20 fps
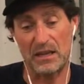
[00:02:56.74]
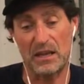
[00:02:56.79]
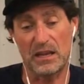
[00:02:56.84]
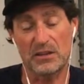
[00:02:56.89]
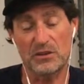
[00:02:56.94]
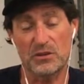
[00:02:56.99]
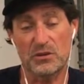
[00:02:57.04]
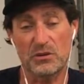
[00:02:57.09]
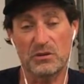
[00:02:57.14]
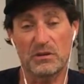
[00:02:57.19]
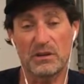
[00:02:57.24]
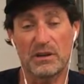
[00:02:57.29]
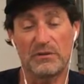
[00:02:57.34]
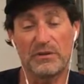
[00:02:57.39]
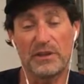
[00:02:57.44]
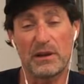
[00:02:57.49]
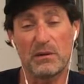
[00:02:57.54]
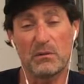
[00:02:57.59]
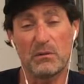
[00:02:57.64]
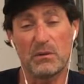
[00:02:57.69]
and sure enough,
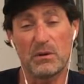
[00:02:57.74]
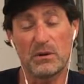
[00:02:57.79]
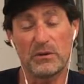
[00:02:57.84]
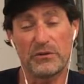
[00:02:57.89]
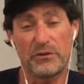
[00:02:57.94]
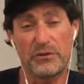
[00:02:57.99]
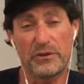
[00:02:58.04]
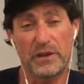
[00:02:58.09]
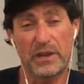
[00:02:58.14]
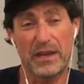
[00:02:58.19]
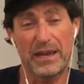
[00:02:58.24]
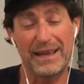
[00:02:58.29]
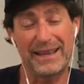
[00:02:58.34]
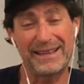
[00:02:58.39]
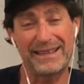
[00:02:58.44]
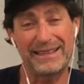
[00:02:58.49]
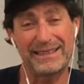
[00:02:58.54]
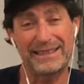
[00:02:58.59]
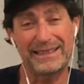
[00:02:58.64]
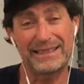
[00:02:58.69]
that was the
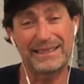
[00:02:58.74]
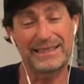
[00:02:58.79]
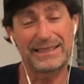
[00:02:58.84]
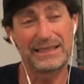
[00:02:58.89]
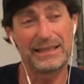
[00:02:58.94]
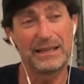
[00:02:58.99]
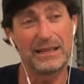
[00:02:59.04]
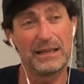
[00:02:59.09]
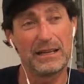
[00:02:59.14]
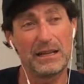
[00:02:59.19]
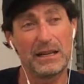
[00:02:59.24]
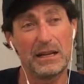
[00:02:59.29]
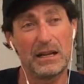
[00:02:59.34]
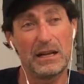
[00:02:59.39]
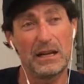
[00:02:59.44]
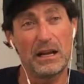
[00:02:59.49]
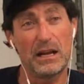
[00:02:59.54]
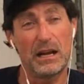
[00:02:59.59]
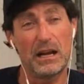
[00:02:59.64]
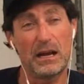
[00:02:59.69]
case.
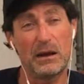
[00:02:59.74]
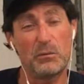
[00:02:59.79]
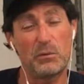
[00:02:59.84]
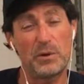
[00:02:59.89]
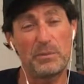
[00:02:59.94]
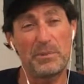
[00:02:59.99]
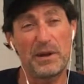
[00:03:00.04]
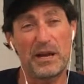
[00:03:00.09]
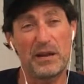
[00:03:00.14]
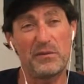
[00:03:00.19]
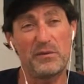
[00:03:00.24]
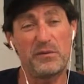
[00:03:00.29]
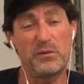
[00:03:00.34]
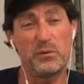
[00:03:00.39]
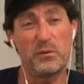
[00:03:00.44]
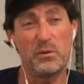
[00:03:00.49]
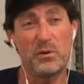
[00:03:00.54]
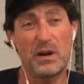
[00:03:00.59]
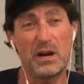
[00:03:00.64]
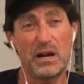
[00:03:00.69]
We paid
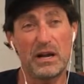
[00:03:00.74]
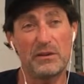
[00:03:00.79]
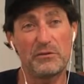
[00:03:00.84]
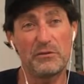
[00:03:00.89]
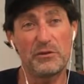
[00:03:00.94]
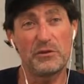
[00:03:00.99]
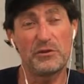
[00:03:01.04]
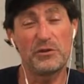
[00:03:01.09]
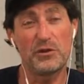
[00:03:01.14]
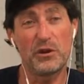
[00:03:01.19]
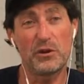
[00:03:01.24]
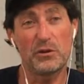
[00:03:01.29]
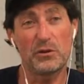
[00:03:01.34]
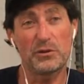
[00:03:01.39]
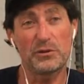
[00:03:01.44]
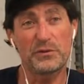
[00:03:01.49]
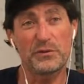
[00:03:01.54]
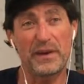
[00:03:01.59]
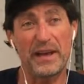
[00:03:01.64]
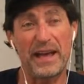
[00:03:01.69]
$400
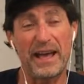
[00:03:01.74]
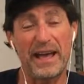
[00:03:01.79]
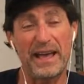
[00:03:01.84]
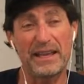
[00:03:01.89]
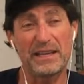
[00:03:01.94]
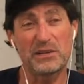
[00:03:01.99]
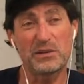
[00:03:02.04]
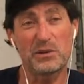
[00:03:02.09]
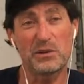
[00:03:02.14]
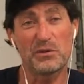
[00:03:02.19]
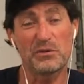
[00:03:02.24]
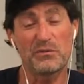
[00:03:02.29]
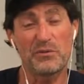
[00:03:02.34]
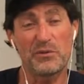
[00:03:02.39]
for 8 of